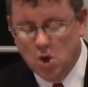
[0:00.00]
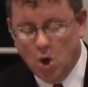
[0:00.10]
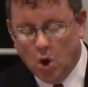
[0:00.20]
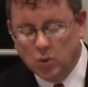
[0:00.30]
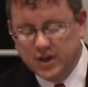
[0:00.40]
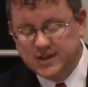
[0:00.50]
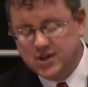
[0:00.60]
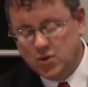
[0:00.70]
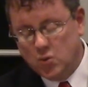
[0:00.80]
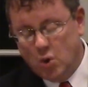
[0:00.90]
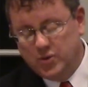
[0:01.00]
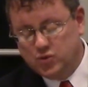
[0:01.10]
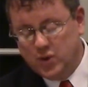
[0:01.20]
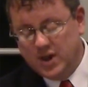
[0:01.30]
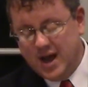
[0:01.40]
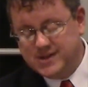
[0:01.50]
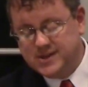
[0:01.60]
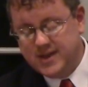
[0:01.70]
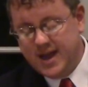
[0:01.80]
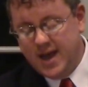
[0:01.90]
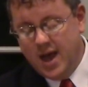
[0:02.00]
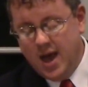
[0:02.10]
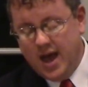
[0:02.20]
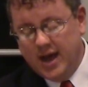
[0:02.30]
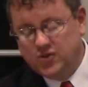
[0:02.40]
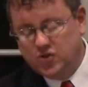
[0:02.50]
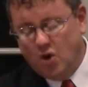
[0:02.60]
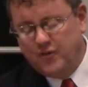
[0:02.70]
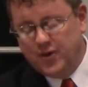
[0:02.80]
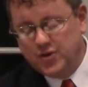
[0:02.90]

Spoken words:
Only until the Romans realized that they had so filled